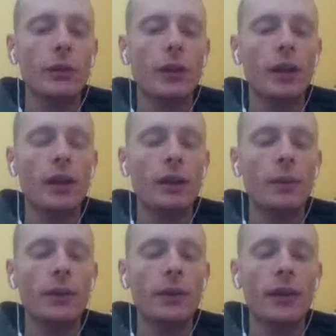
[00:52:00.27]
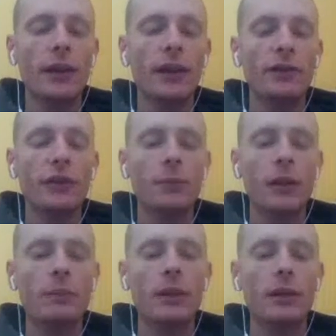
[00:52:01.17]
uh, uh when they land from
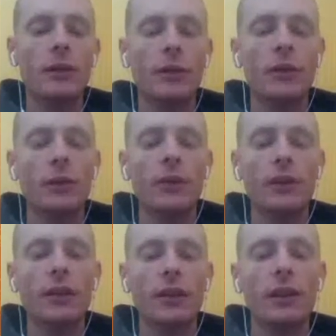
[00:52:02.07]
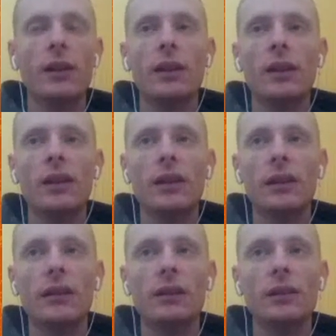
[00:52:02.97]
it being thrown,
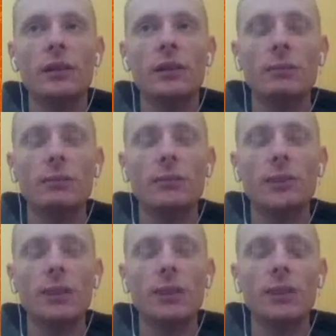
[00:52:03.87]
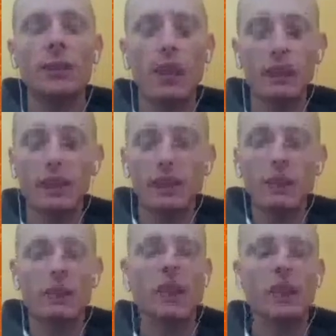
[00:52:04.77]
uh, they land in the same
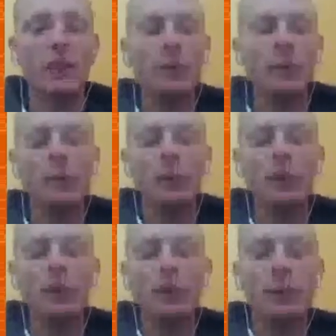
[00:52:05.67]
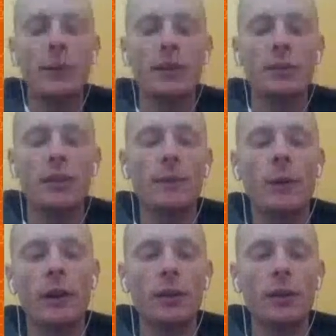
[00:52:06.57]
place, and then maybe Luigi spends some time walking